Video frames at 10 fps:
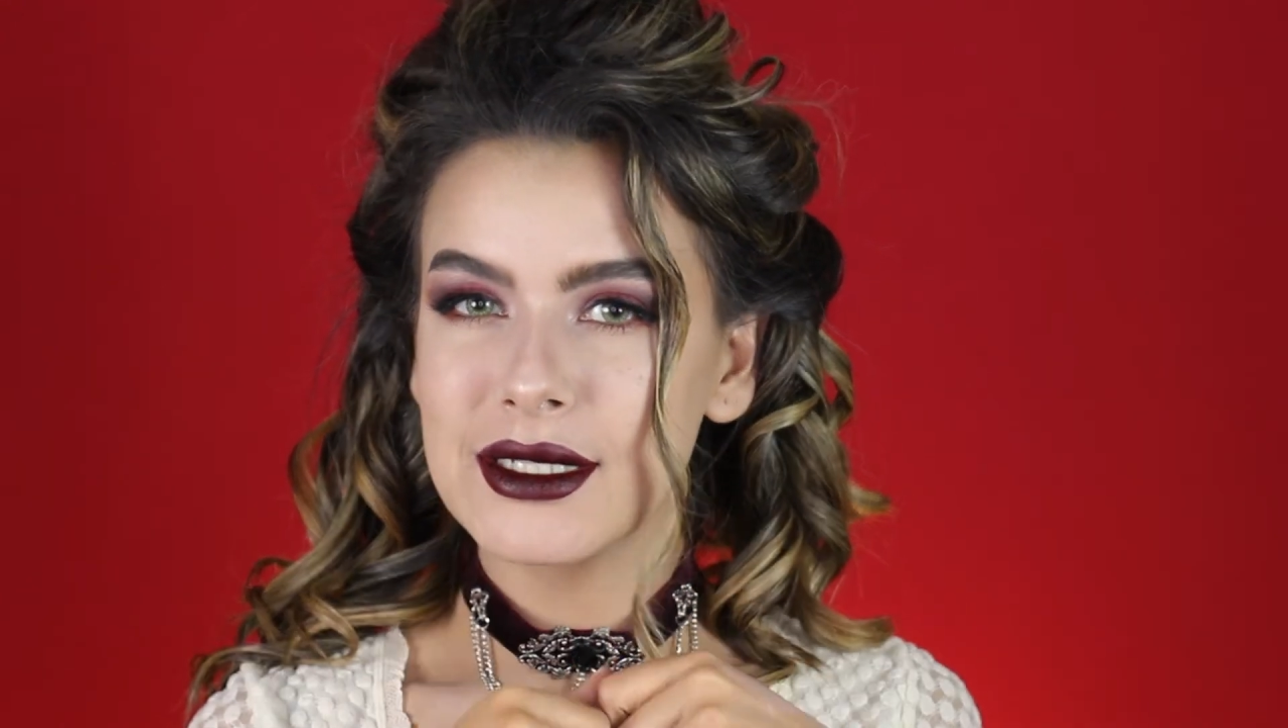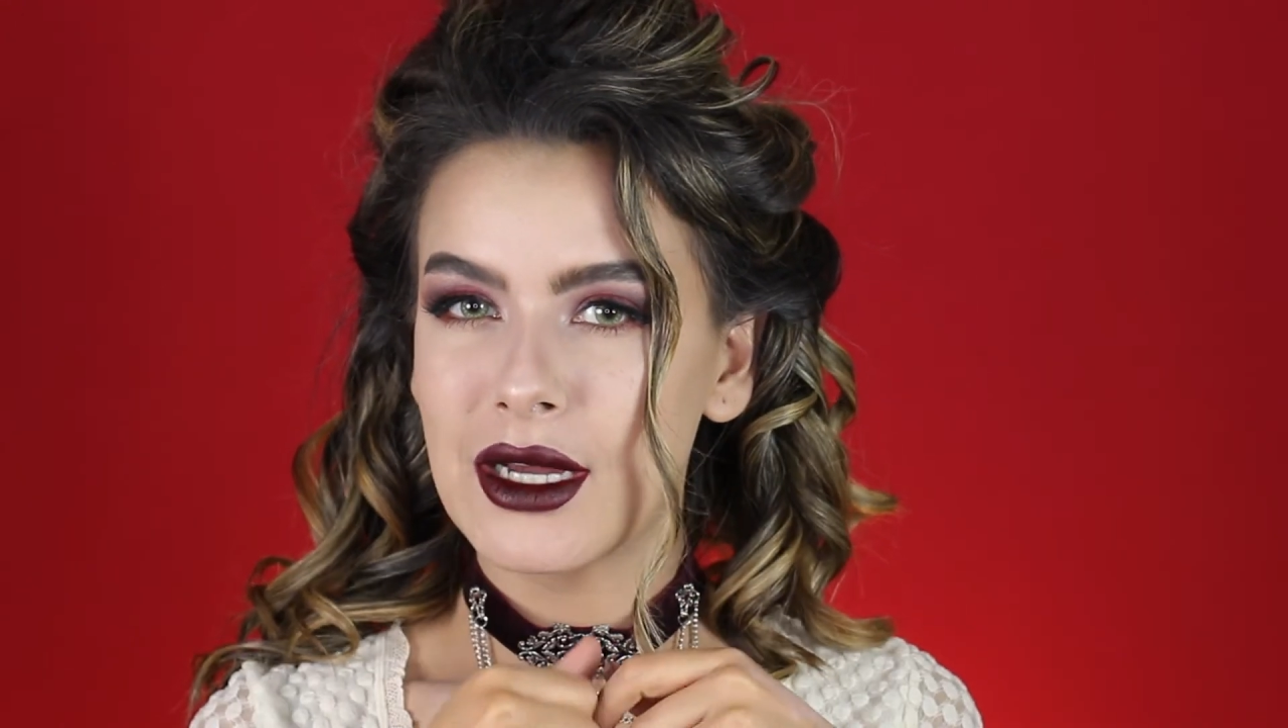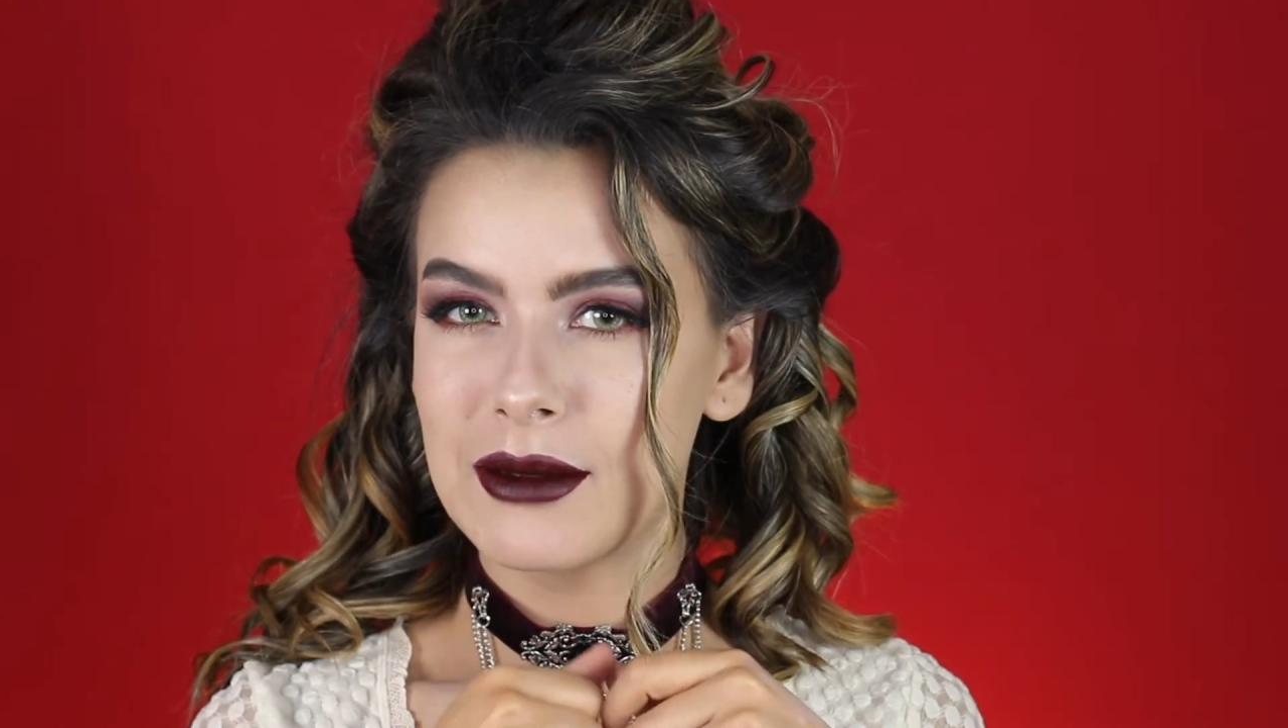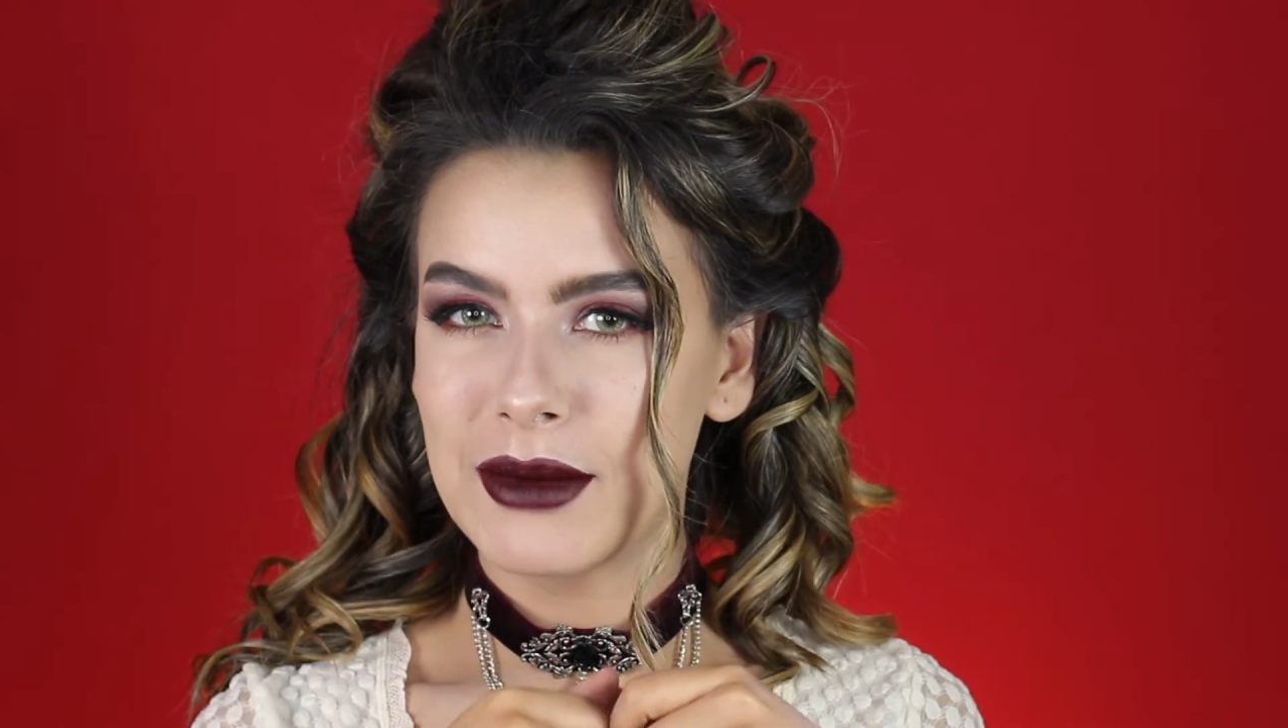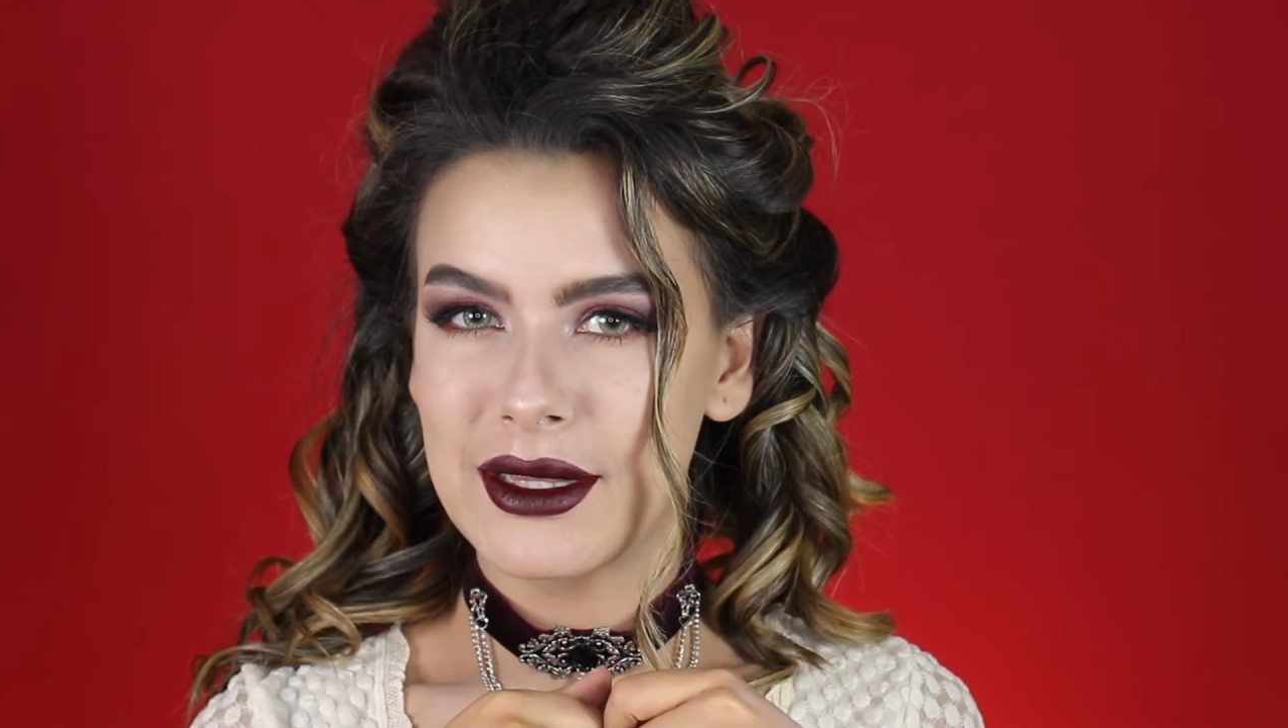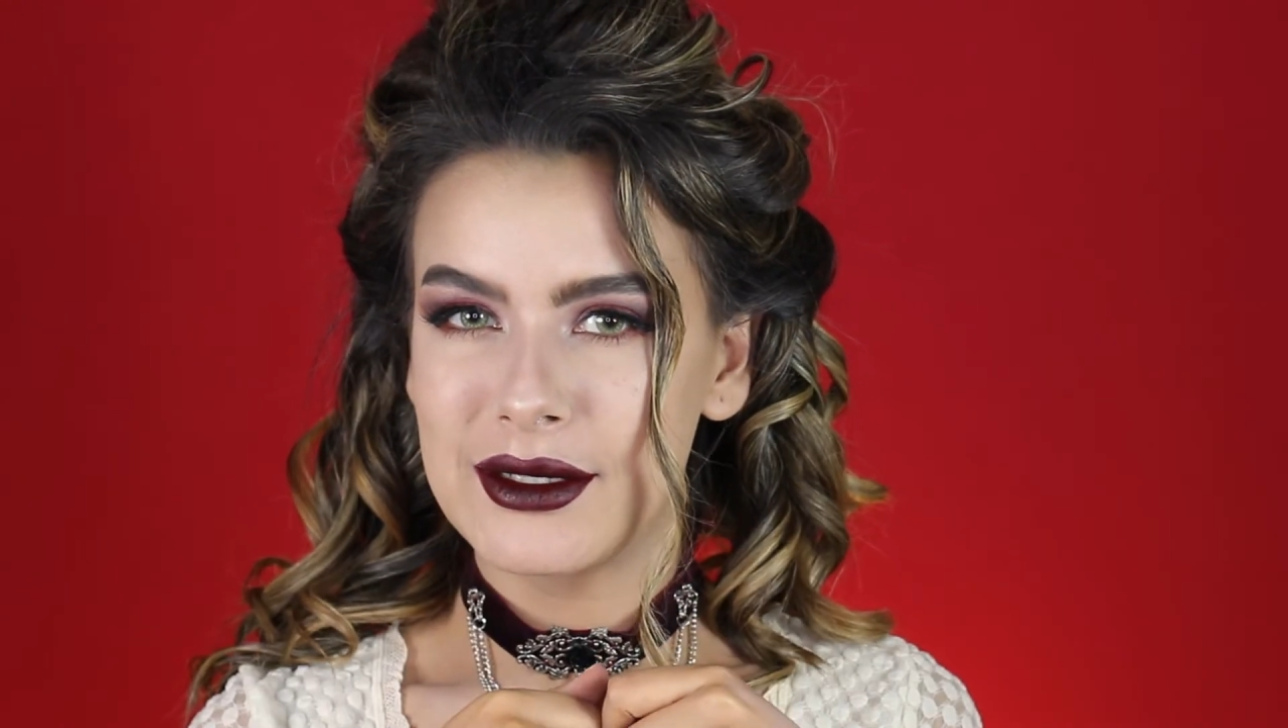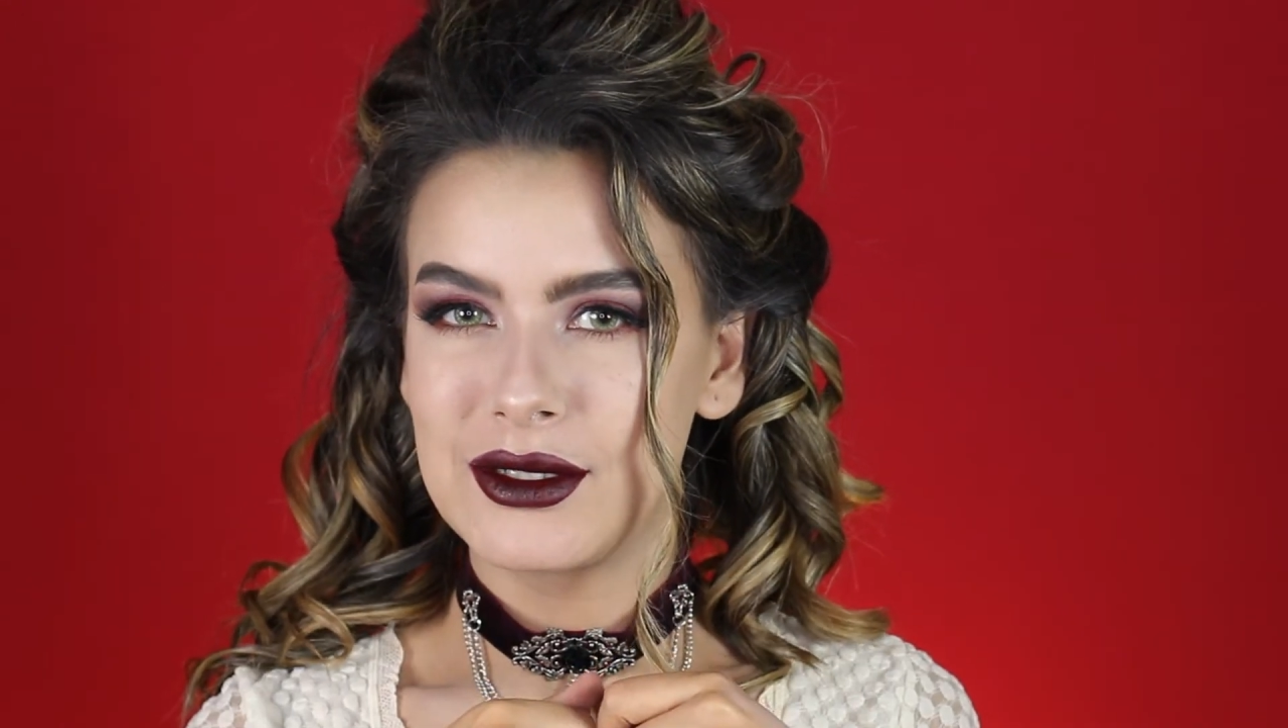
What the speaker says: not by the